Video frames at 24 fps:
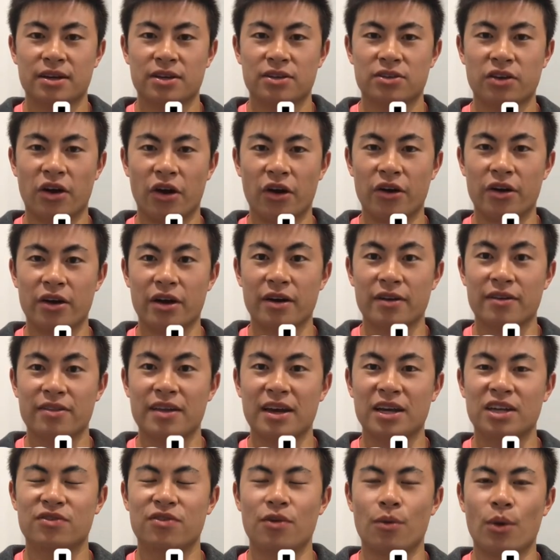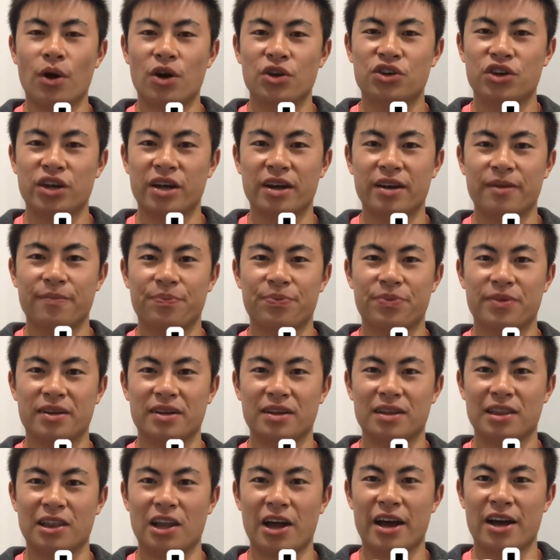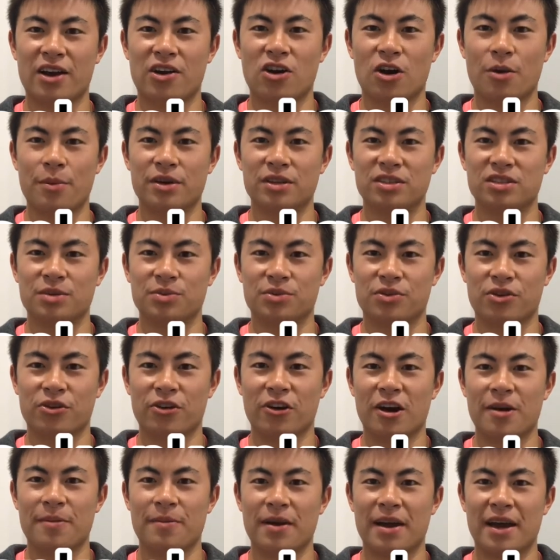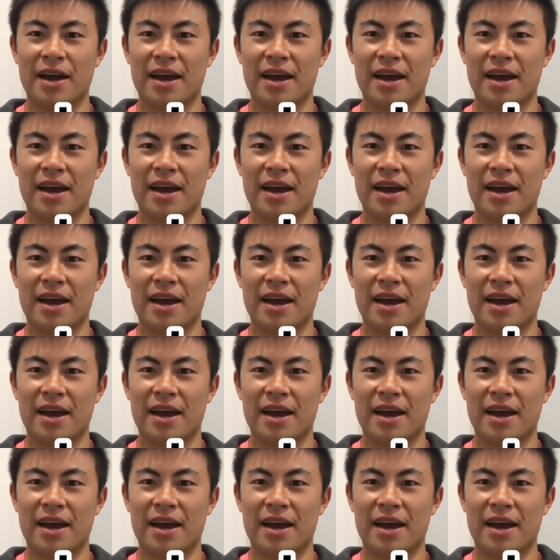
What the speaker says: So thanks for watching. Like, comment, subscribe,